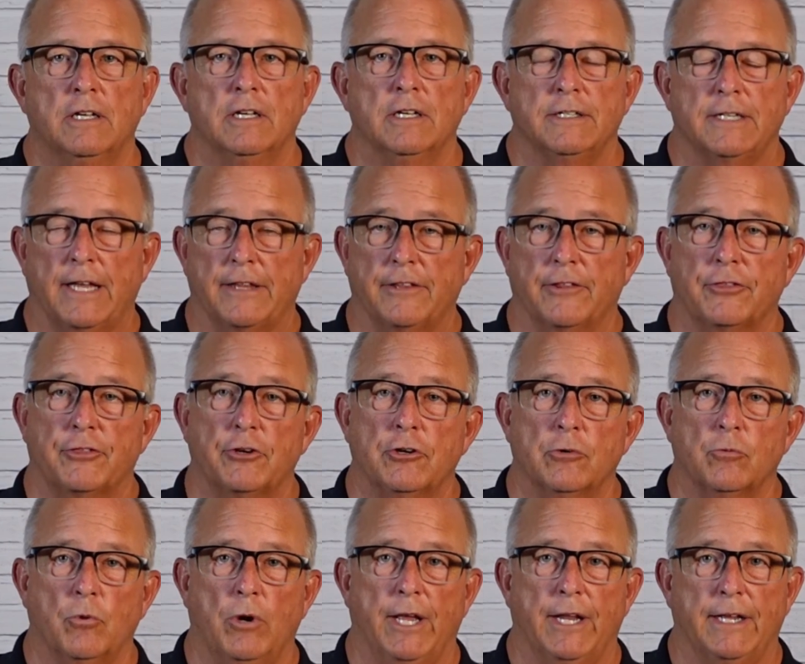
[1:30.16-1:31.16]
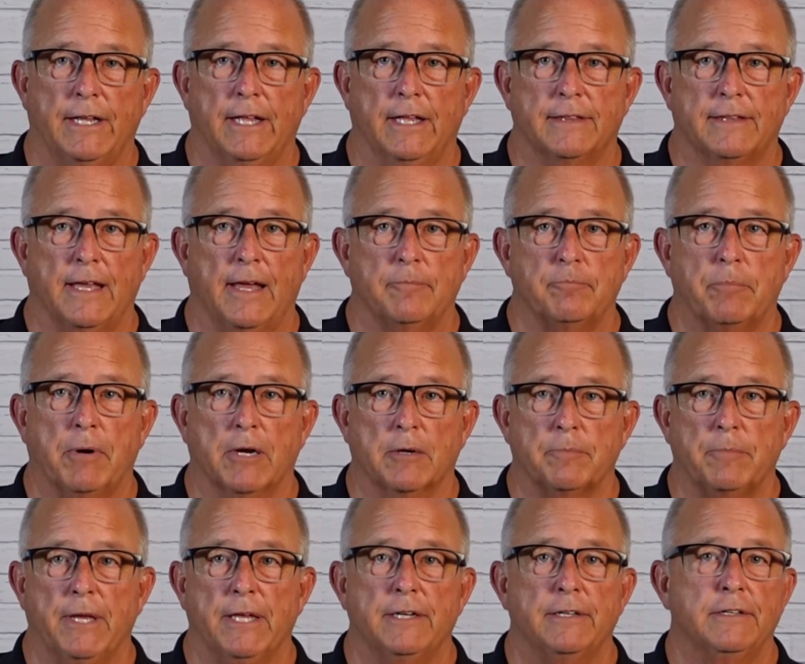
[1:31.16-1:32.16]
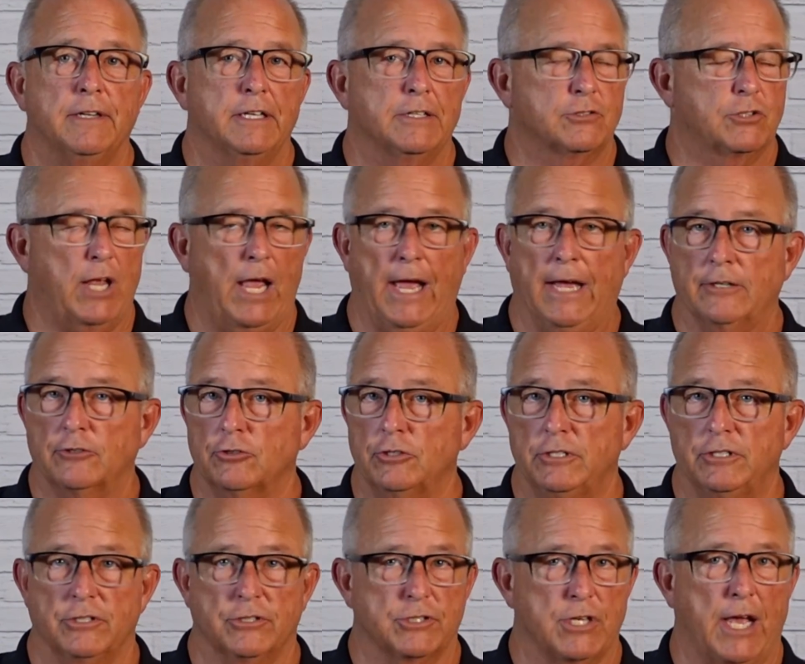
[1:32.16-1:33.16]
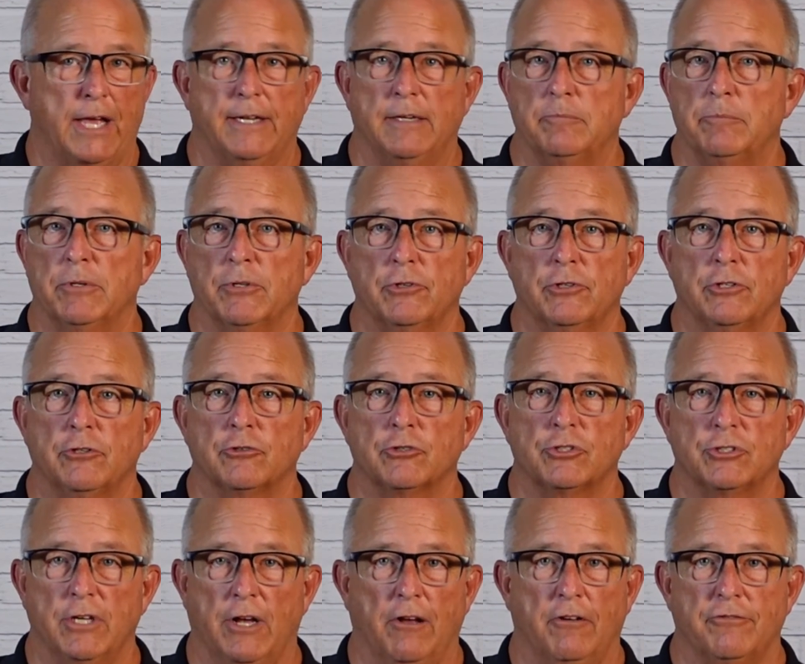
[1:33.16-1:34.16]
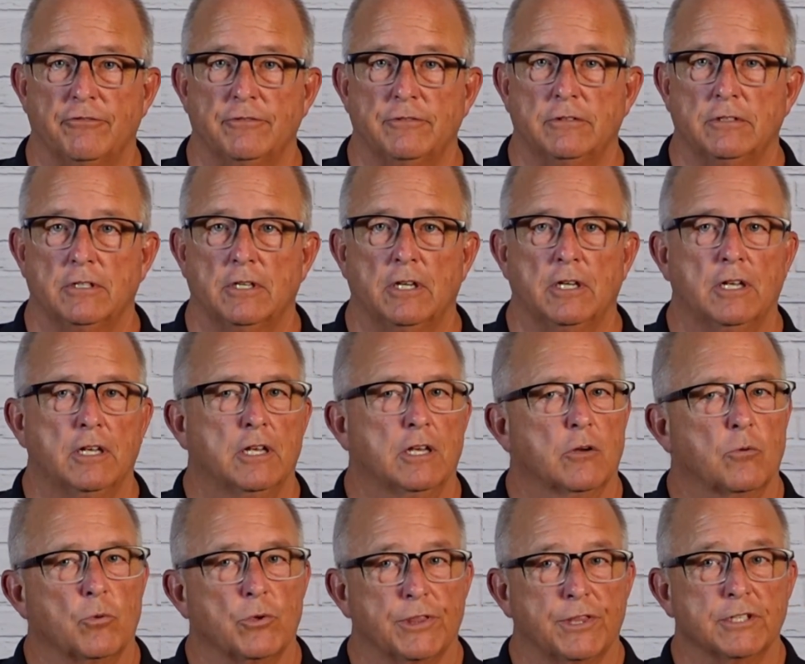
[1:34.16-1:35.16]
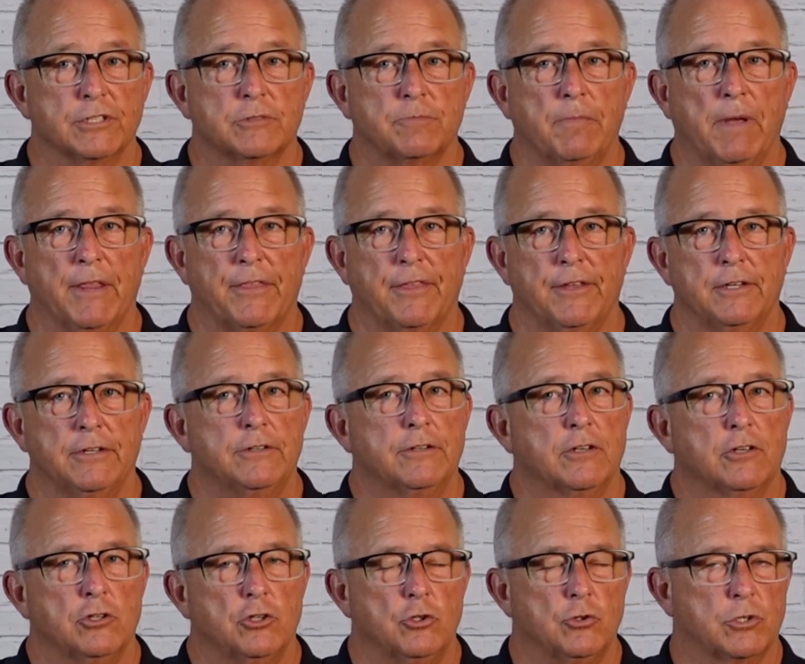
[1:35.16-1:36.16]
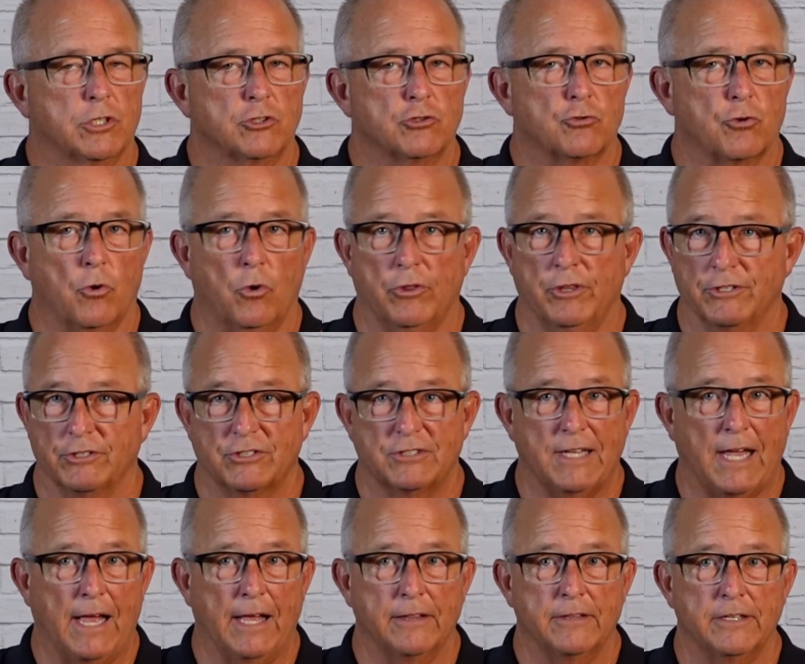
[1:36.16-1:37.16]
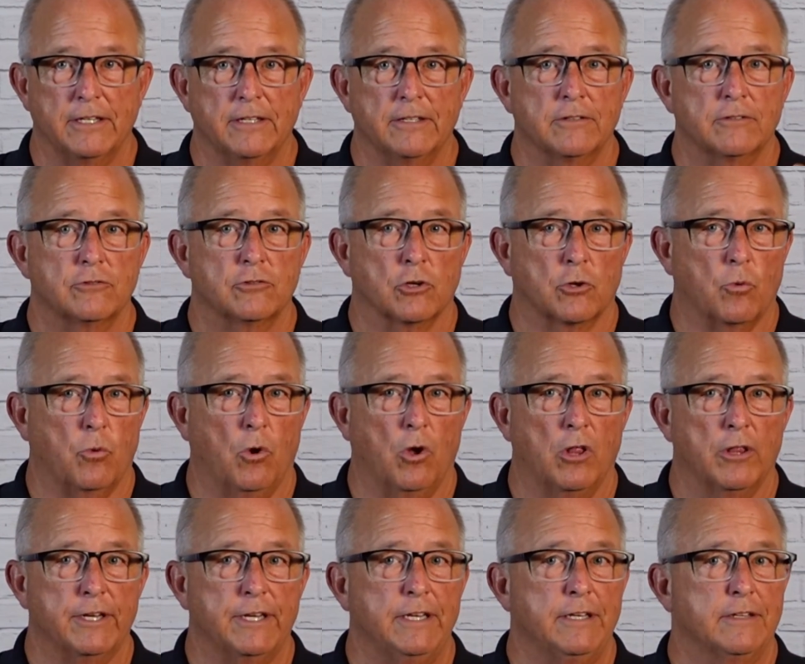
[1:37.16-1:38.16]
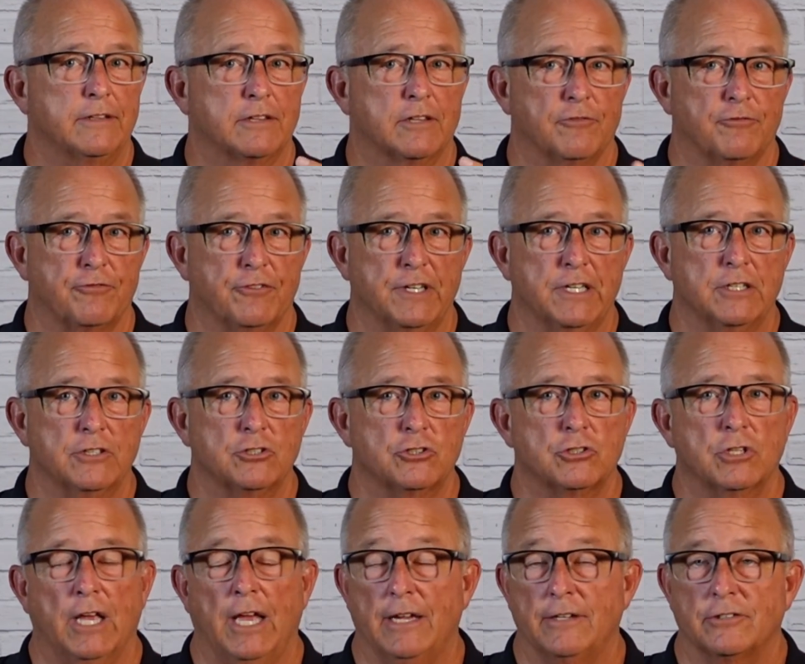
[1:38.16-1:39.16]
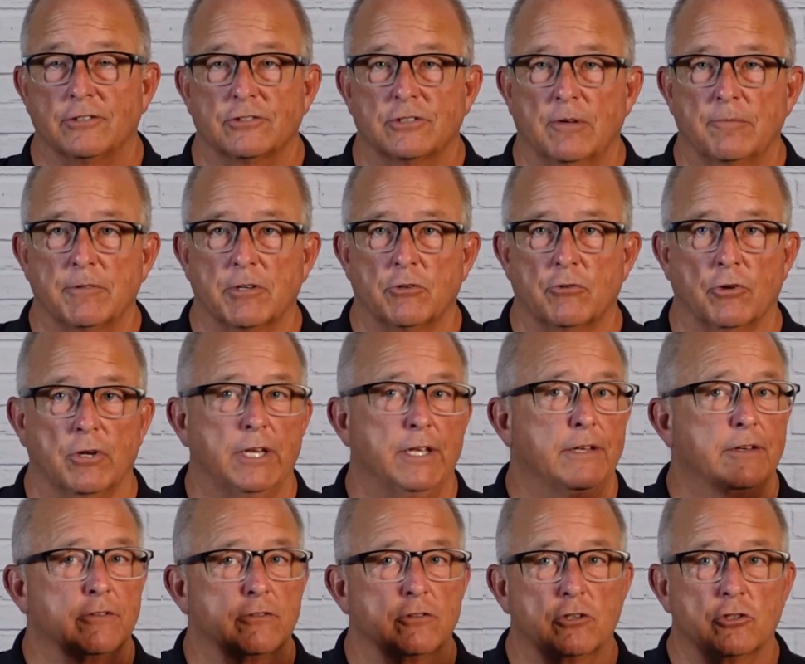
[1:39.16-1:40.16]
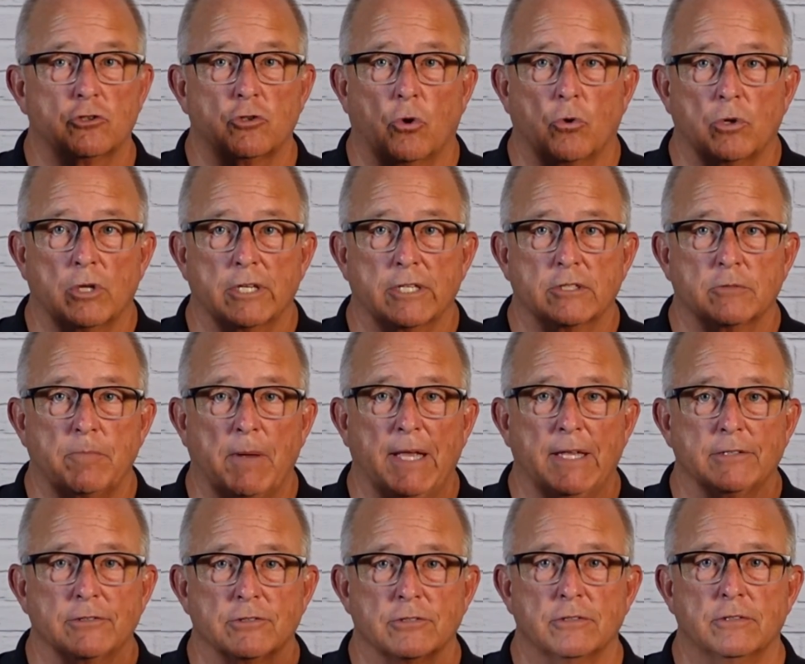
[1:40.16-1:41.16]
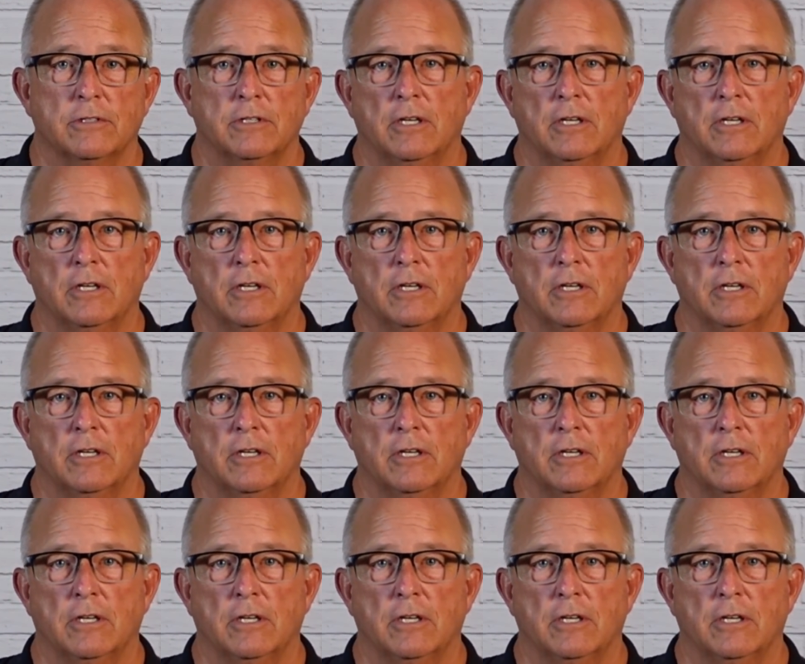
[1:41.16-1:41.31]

Now, the third way to get that bunk bed is to actually design and build it yourself. With this method, you control the styling, the quality, the finish, and to some degree, the total expense.